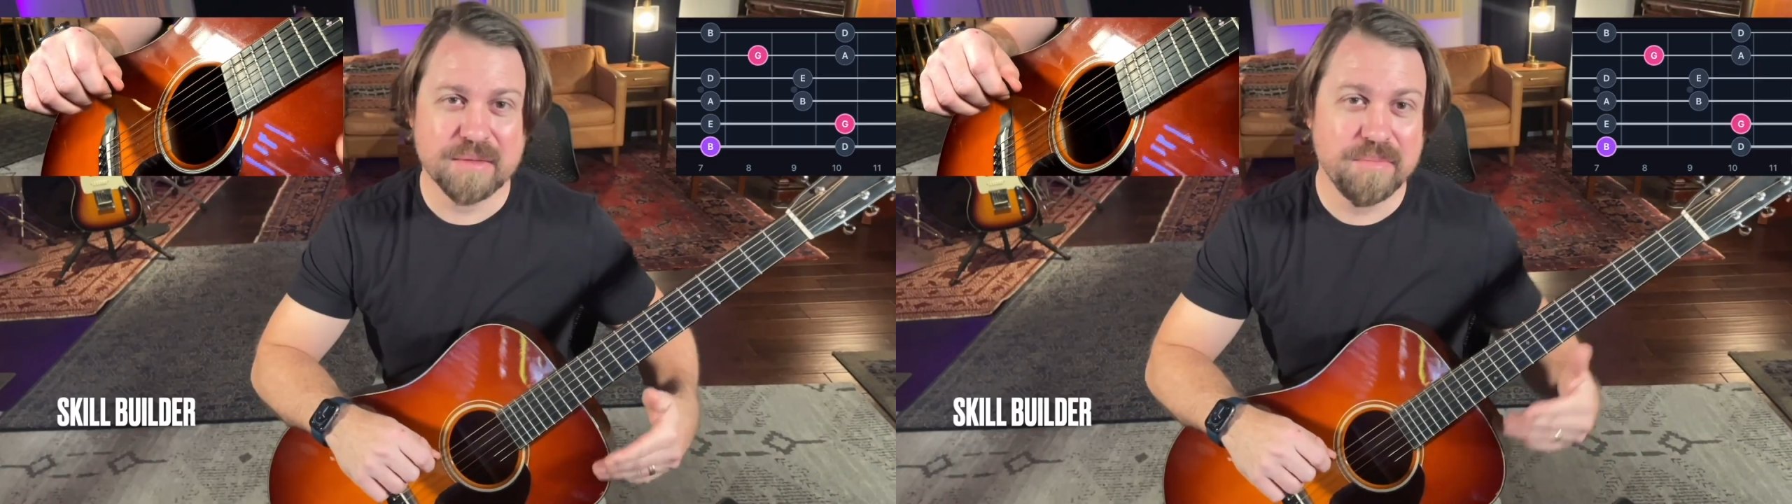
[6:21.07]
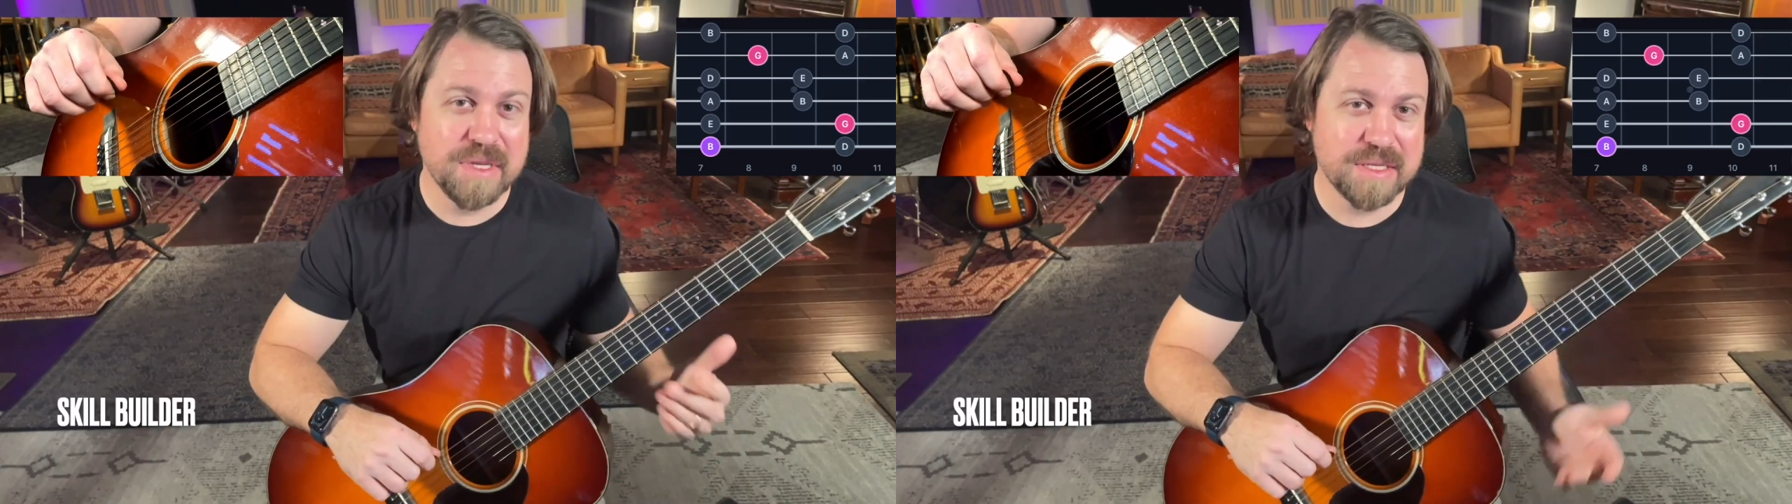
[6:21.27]

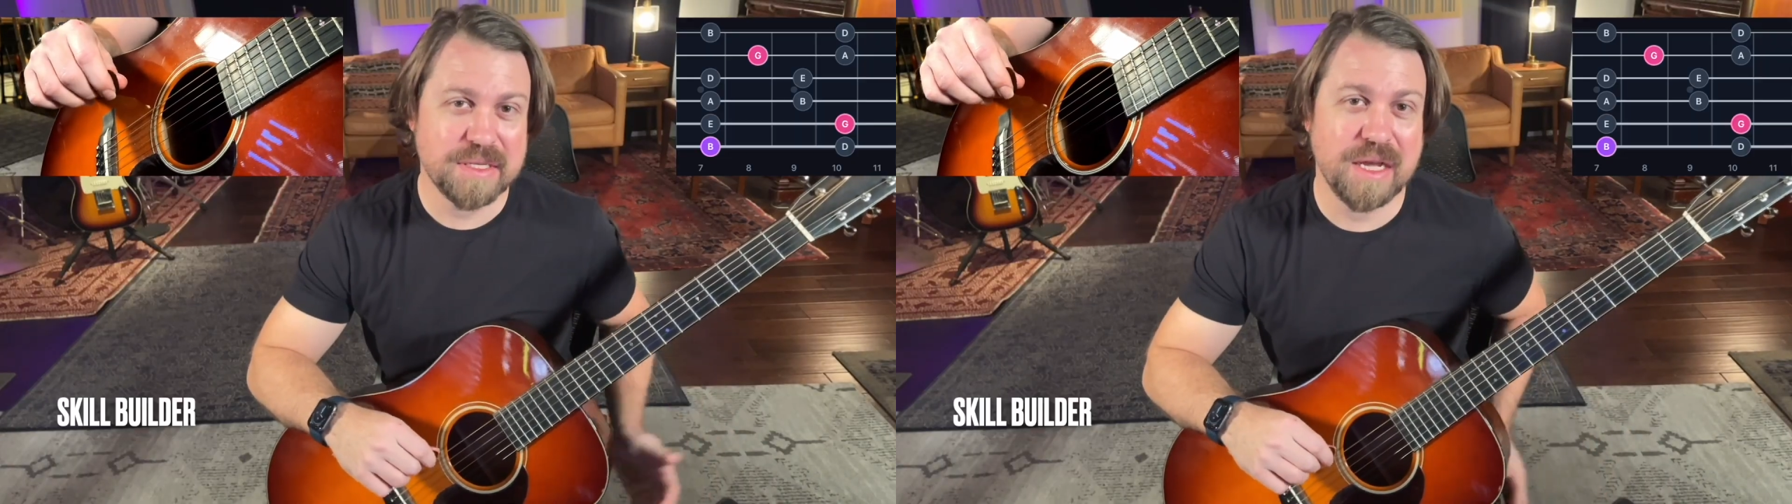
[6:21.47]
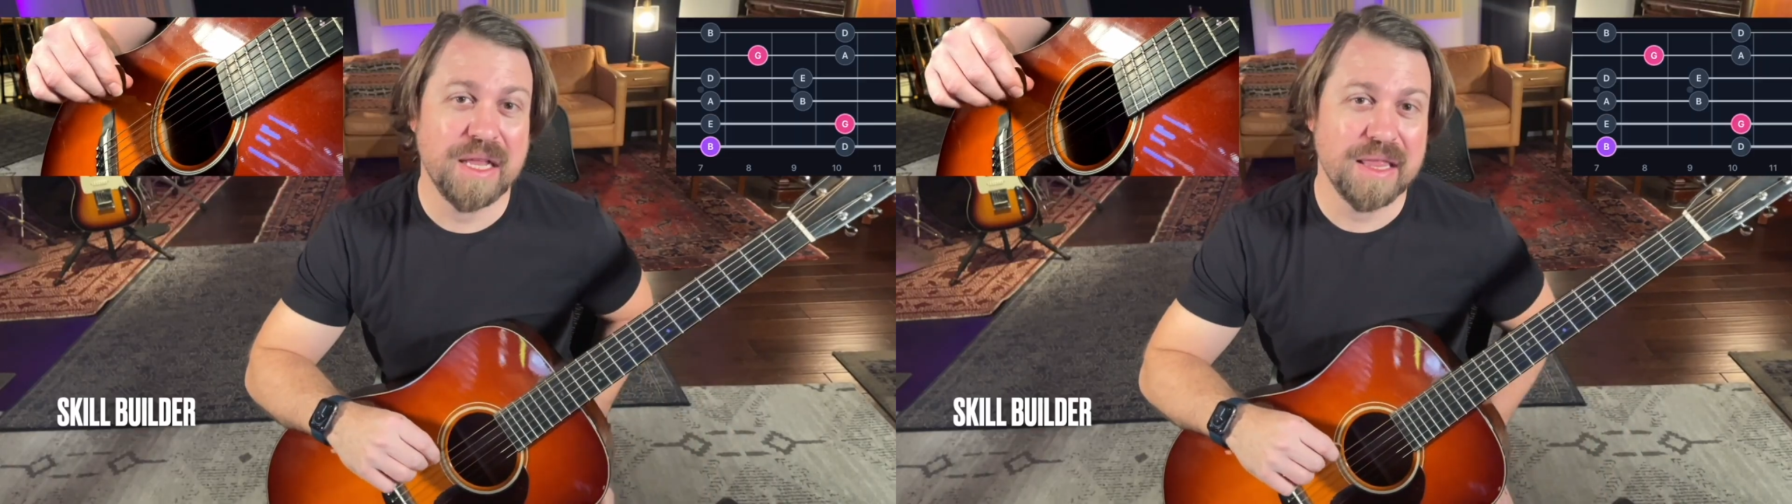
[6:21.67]
missed
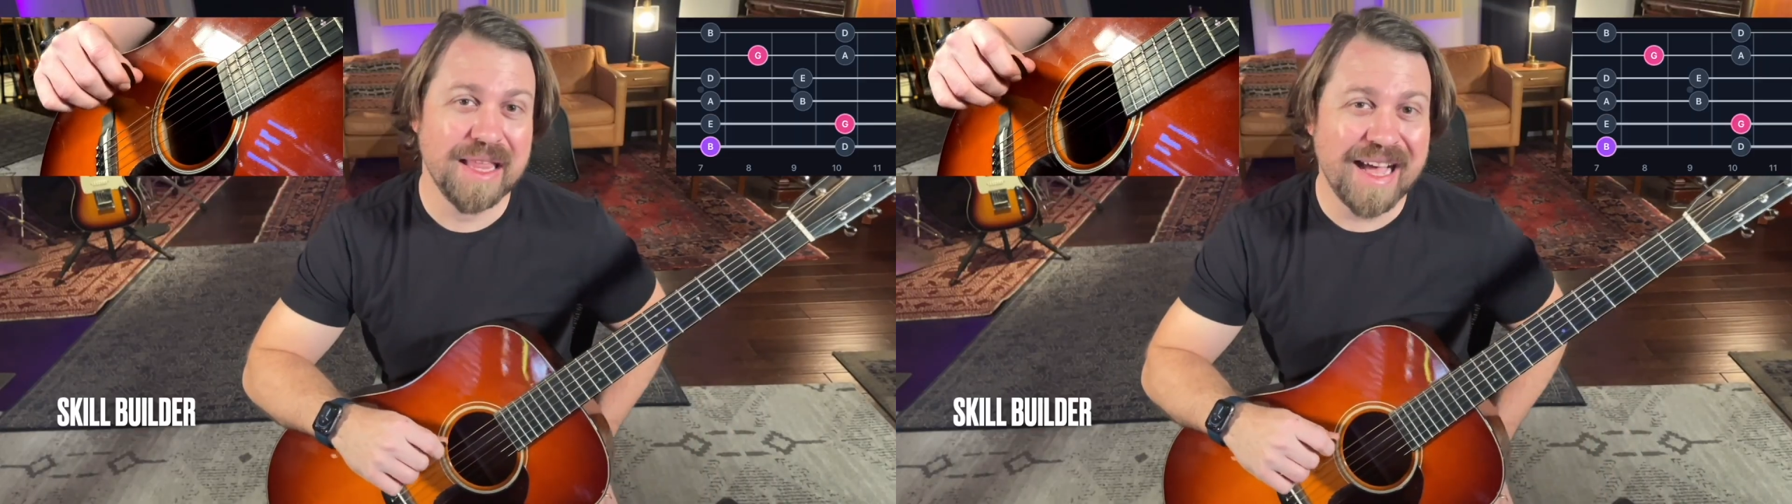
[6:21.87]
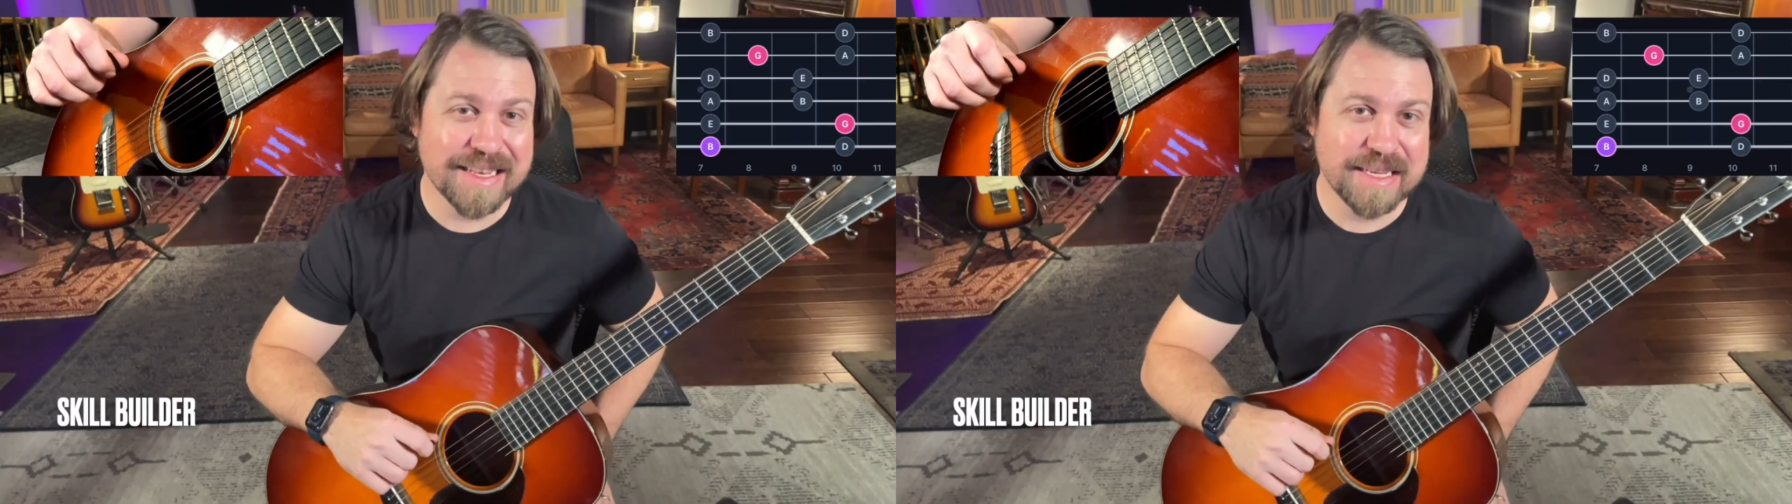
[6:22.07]
a
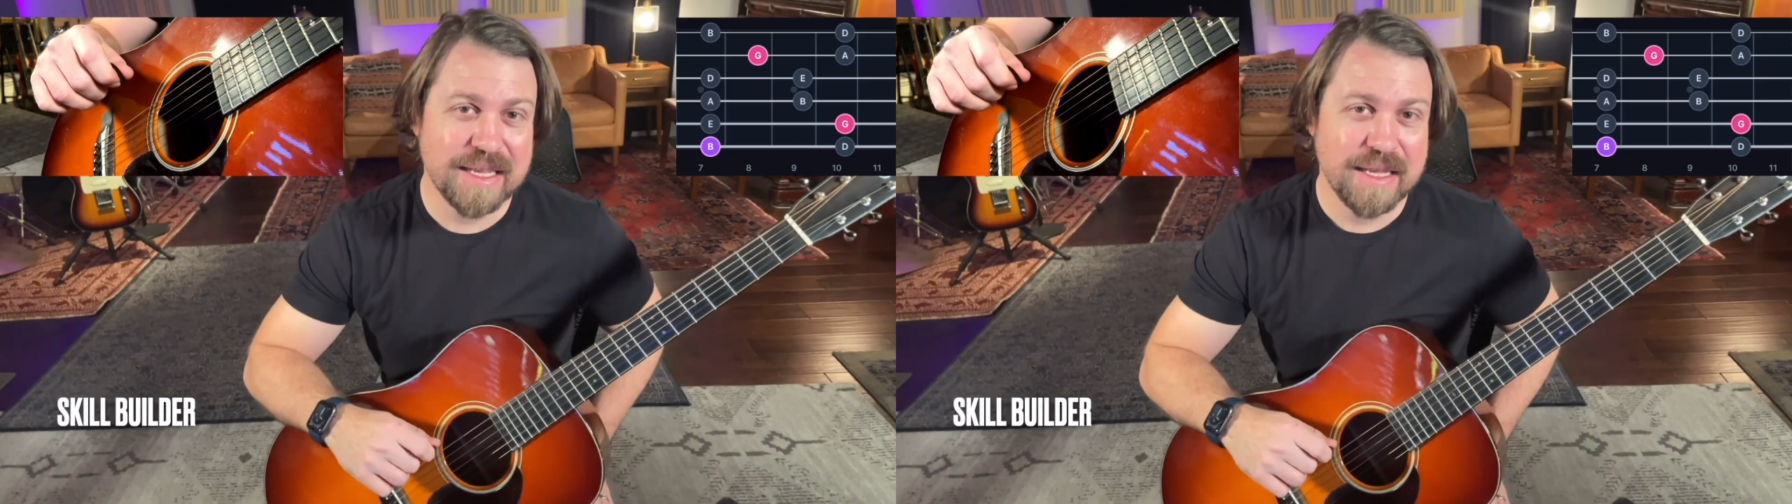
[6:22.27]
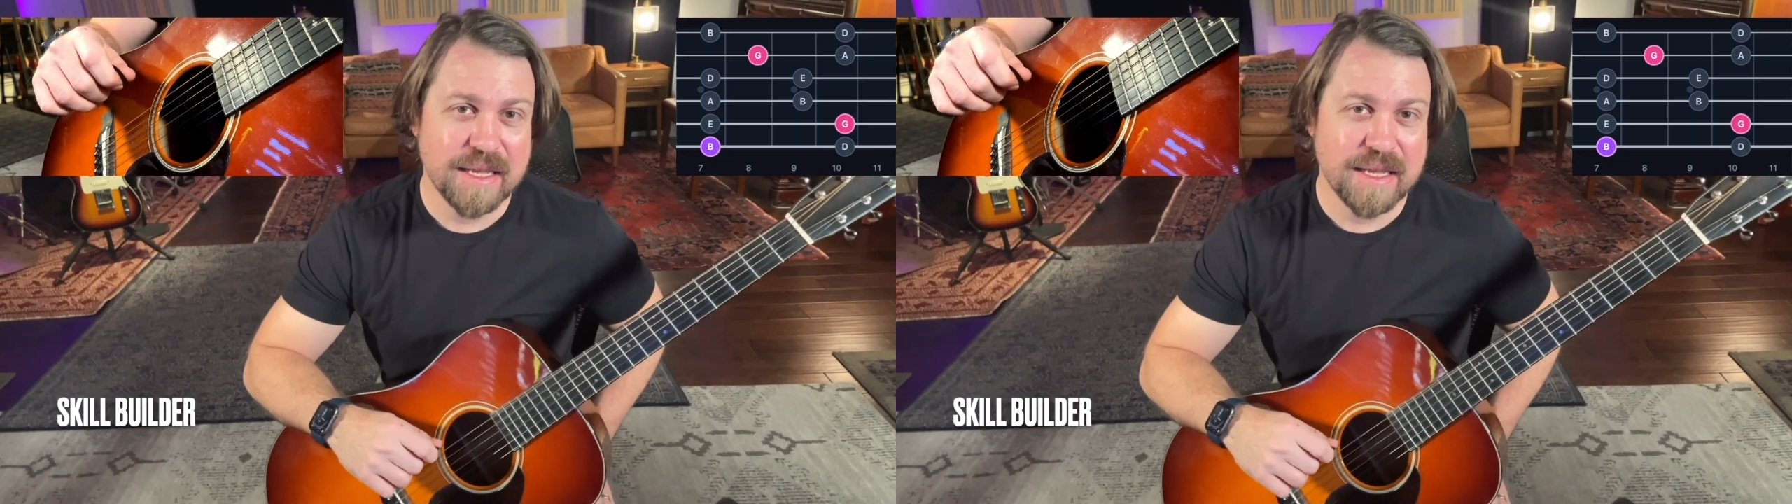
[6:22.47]
lot